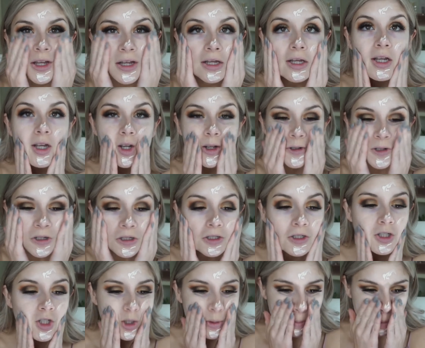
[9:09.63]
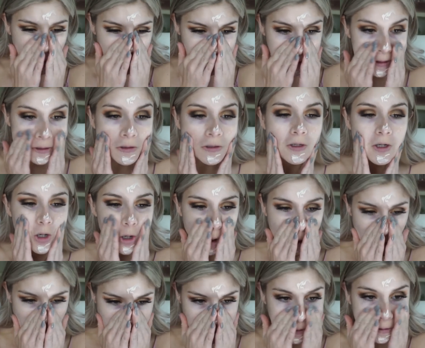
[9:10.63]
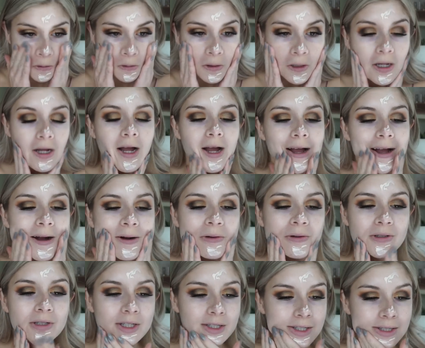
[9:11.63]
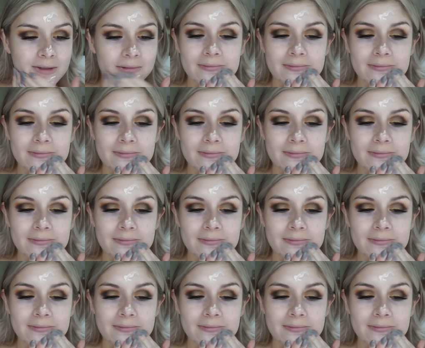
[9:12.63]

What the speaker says: and just blend it all out.